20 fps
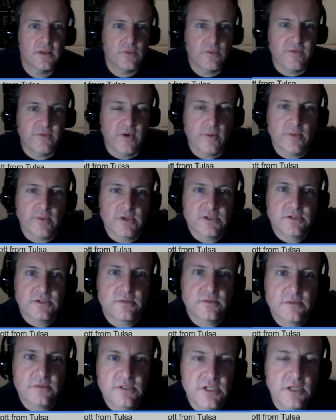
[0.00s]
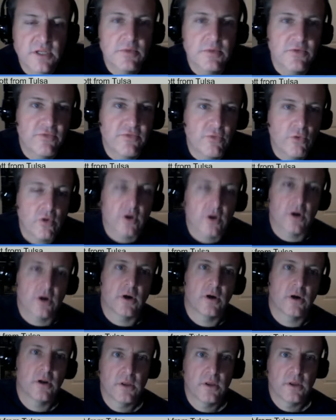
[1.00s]
almost seen
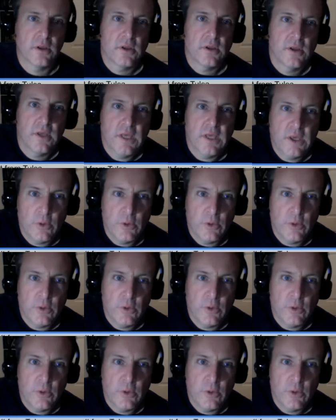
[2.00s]
before. It would